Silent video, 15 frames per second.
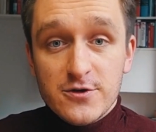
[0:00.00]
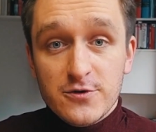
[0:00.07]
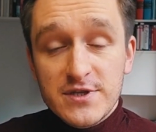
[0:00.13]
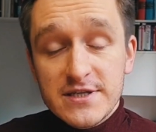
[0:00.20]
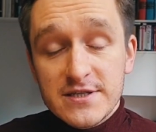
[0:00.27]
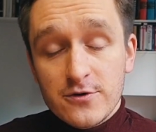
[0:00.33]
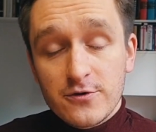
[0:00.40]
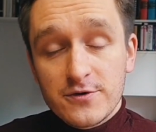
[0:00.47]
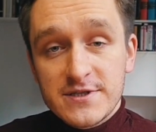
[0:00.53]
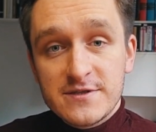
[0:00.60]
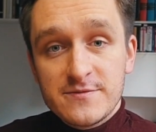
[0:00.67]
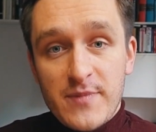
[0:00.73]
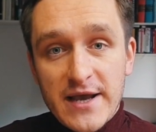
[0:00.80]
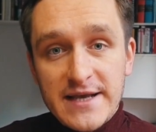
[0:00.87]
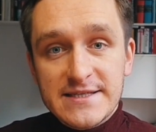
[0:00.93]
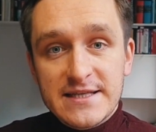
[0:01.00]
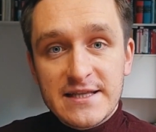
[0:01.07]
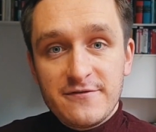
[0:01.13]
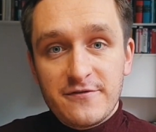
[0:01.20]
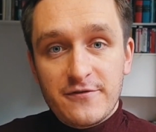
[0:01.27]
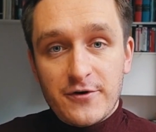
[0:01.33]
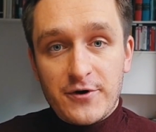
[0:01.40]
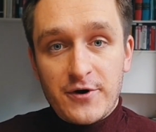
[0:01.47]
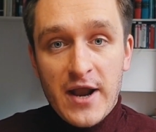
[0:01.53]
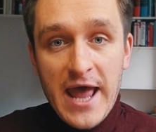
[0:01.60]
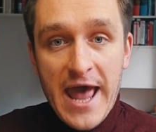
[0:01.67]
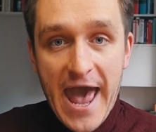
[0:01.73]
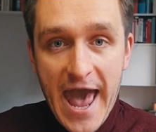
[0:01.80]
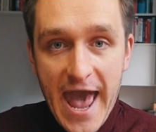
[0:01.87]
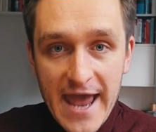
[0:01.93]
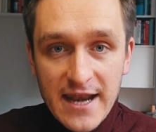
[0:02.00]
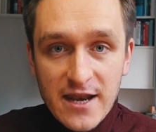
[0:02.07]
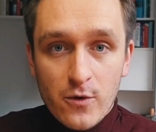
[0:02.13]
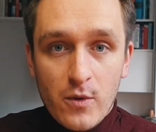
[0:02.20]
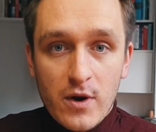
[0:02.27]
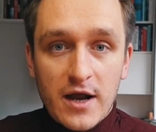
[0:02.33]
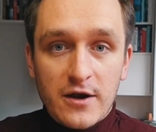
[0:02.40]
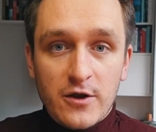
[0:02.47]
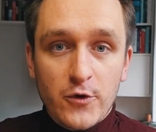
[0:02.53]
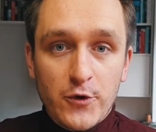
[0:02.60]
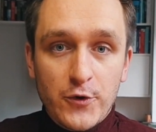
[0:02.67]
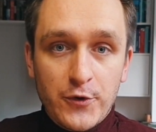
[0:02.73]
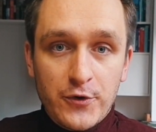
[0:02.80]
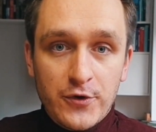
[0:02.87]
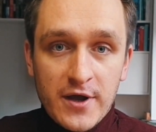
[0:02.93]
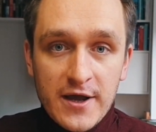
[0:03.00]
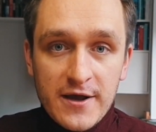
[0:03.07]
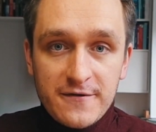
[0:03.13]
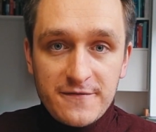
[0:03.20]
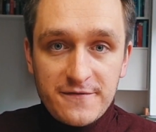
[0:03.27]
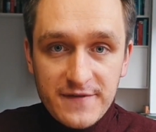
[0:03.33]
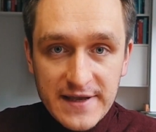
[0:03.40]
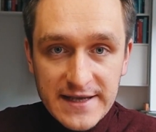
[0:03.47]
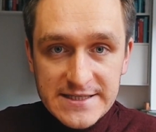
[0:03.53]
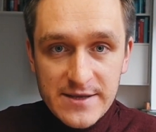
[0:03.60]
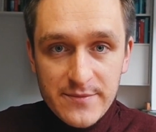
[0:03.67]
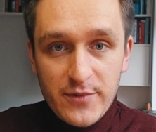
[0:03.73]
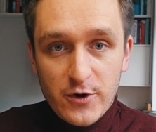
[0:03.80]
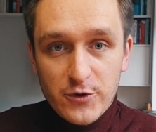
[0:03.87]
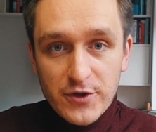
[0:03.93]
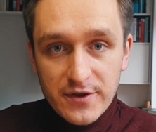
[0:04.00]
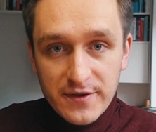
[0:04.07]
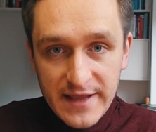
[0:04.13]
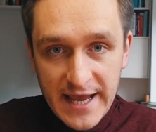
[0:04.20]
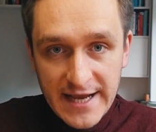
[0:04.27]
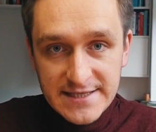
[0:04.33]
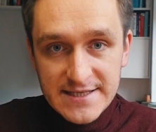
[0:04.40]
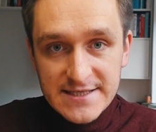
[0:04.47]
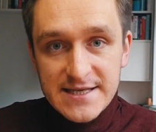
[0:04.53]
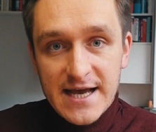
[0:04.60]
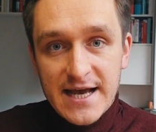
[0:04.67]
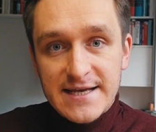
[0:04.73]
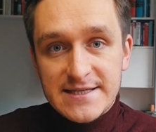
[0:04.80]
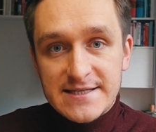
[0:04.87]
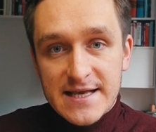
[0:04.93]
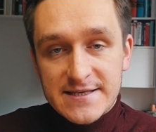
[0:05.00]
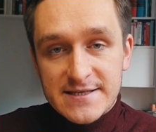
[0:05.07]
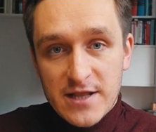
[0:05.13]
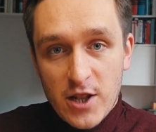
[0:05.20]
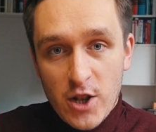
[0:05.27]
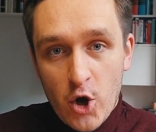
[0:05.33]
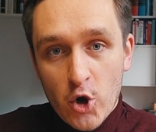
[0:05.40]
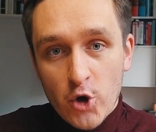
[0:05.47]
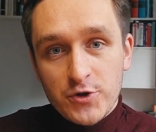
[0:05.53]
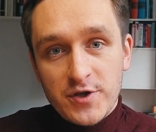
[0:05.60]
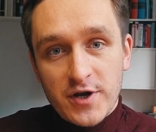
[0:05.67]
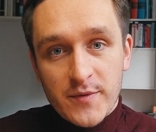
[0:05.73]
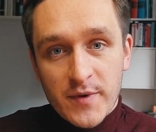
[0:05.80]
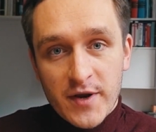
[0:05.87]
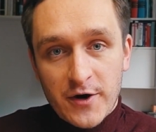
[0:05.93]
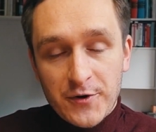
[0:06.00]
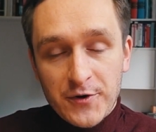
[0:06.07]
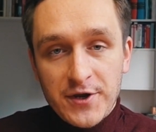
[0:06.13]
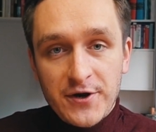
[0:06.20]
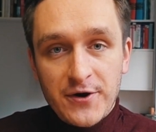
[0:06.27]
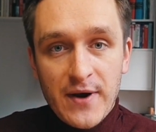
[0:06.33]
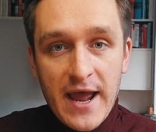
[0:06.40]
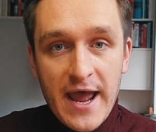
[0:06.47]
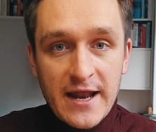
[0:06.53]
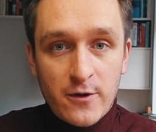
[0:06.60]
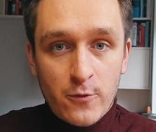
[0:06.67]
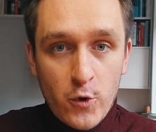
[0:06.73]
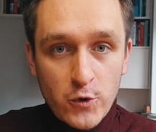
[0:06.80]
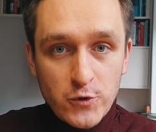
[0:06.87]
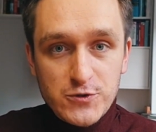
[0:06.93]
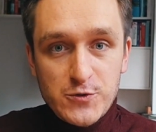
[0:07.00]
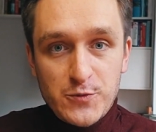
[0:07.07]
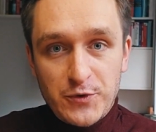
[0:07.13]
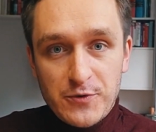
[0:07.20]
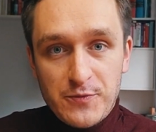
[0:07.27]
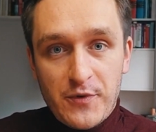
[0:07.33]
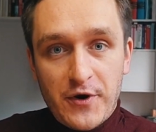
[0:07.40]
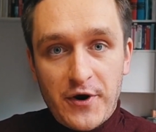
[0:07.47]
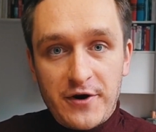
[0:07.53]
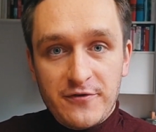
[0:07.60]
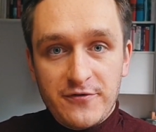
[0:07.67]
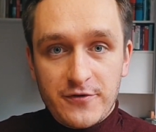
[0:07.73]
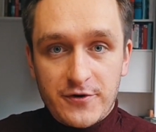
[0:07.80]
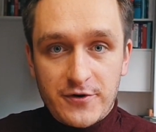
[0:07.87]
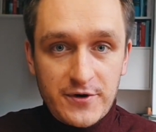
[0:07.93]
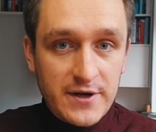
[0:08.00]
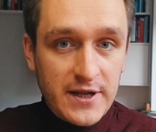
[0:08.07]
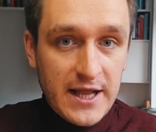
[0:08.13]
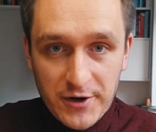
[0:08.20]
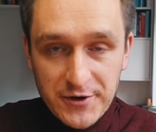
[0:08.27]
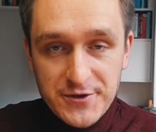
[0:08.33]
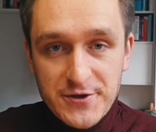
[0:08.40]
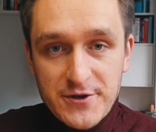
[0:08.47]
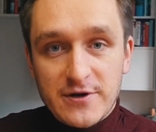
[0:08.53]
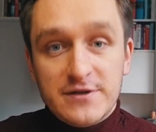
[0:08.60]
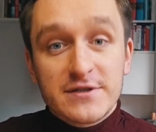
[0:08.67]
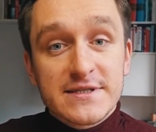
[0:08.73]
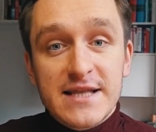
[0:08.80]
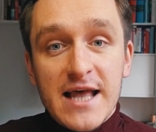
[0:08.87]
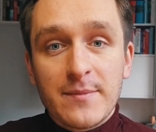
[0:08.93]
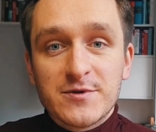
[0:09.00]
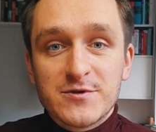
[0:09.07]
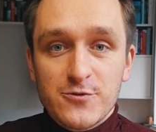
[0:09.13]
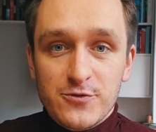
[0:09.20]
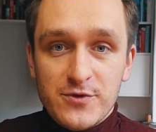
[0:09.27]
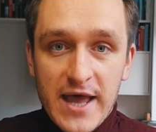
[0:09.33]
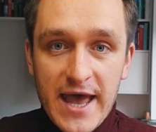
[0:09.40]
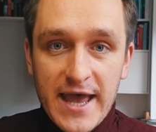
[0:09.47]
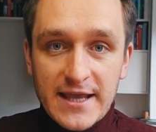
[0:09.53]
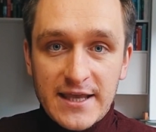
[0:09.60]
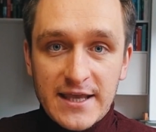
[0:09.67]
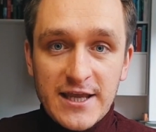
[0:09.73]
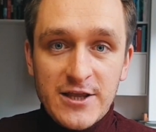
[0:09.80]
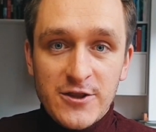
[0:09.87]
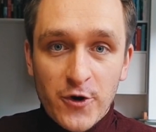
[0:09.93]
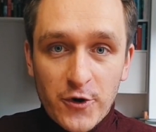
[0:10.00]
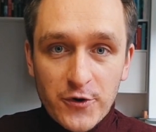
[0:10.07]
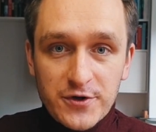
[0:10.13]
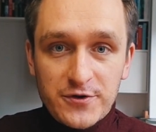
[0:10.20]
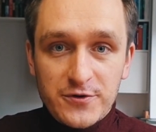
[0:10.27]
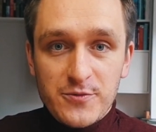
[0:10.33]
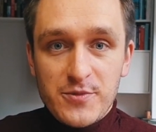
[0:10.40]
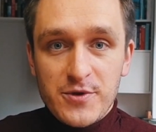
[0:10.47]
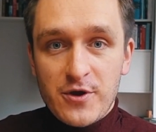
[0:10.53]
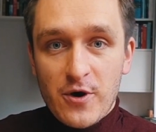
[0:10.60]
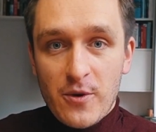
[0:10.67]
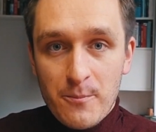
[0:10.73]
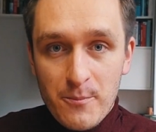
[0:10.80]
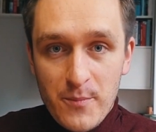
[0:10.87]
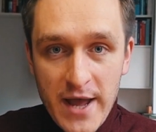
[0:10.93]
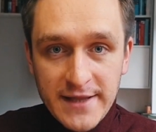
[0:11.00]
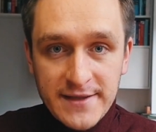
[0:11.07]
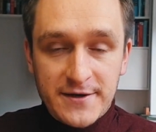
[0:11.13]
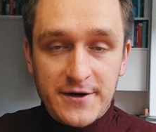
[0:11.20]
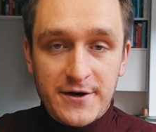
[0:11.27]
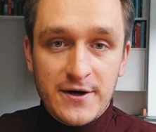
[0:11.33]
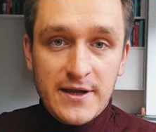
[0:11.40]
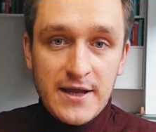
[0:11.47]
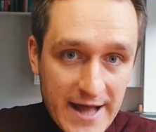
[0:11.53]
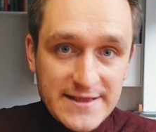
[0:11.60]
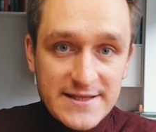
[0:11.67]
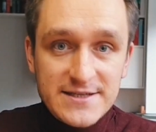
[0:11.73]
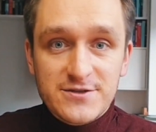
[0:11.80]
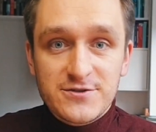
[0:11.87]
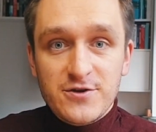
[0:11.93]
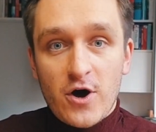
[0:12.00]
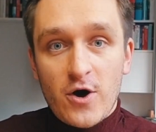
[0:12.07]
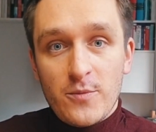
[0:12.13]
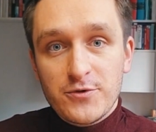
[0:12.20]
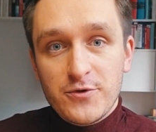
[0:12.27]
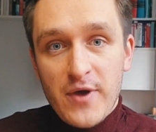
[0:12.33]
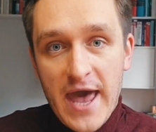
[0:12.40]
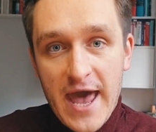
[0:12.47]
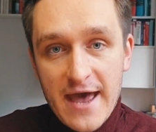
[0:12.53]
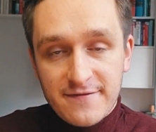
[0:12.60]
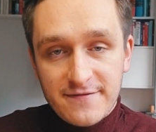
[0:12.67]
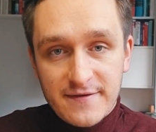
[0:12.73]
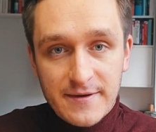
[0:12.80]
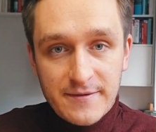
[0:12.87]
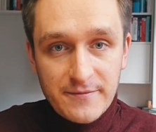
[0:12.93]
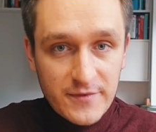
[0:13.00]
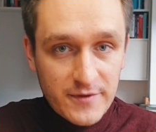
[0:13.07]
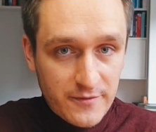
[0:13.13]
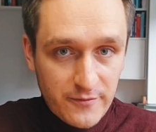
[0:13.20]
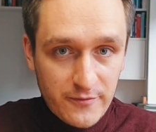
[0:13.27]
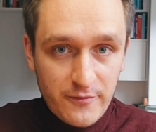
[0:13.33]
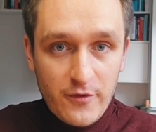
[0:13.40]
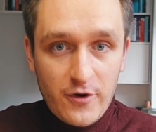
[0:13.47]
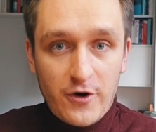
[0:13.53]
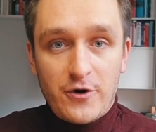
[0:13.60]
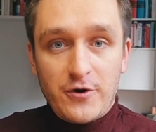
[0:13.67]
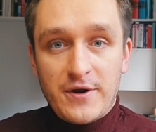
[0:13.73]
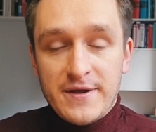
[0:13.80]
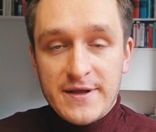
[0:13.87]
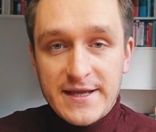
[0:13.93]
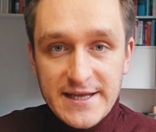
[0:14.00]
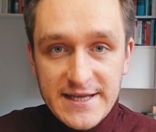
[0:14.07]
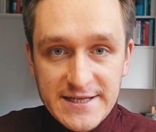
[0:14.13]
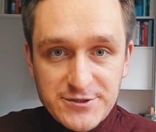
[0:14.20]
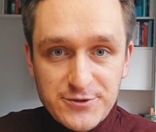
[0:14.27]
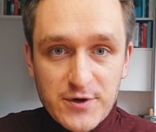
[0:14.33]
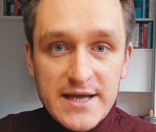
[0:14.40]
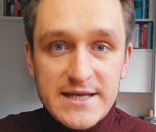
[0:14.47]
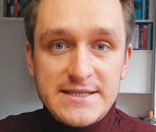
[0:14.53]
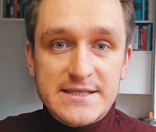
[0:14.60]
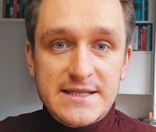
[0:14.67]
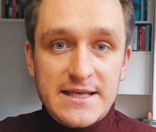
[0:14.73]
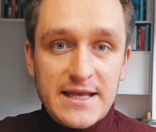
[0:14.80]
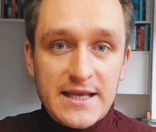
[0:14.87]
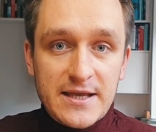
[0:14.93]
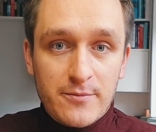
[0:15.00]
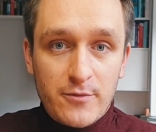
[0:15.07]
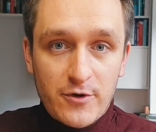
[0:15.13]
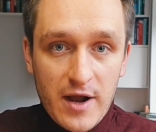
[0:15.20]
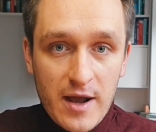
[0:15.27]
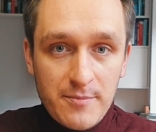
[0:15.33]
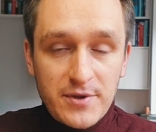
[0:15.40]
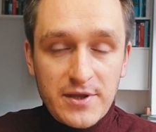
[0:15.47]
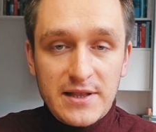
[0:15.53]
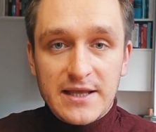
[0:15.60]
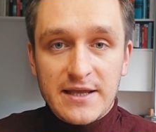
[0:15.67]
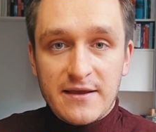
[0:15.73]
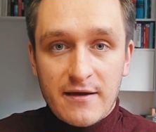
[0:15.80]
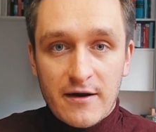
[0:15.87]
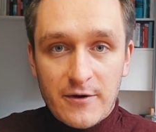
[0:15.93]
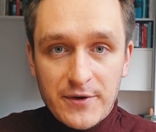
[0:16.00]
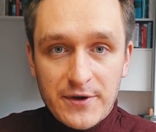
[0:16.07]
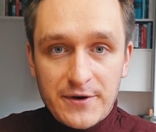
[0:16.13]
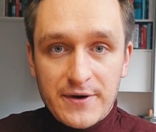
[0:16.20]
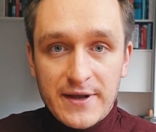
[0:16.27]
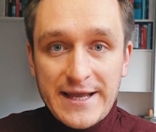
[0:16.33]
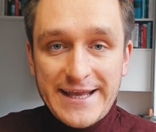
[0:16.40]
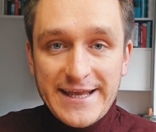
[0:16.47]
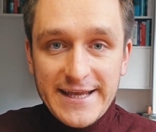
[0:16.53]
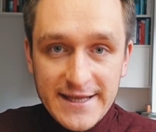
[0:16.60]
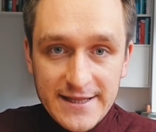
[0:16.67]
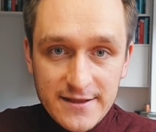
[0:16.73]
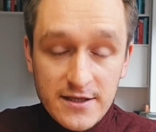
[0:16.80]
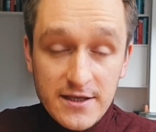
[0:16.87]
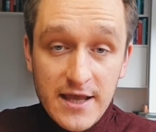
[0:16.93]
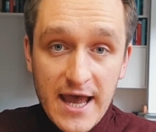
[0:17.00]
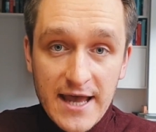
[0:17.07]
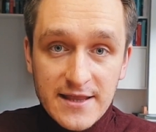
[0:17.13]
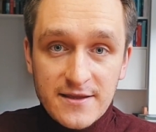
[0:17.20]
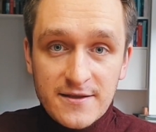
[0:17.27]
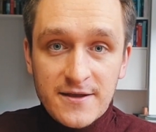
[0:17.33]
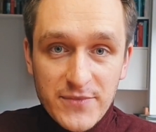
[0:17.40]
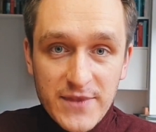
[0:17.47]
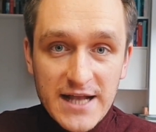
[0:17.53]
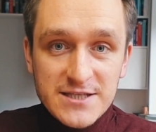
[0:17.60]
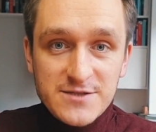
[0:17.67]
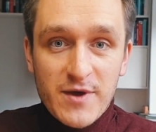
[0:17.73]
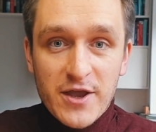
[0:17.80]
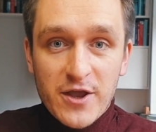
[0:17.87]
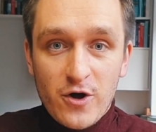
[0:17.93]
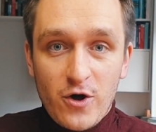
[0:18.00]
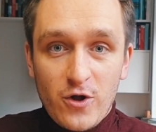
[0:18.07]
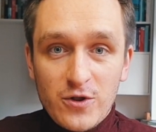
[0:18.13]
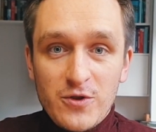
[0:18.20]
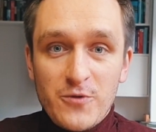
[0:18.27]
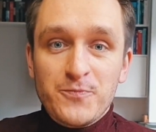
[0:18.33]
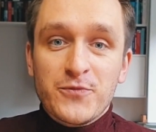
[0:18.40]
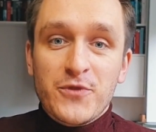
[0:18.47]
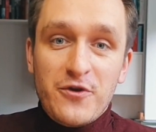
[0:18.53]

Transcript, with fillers: So this course is basically for anyone who thinks about the data science as a long-term career and wants to prepare for particular steps to take in order to become better at this job to have a more interesting, more appealing career in the end. That's my goal.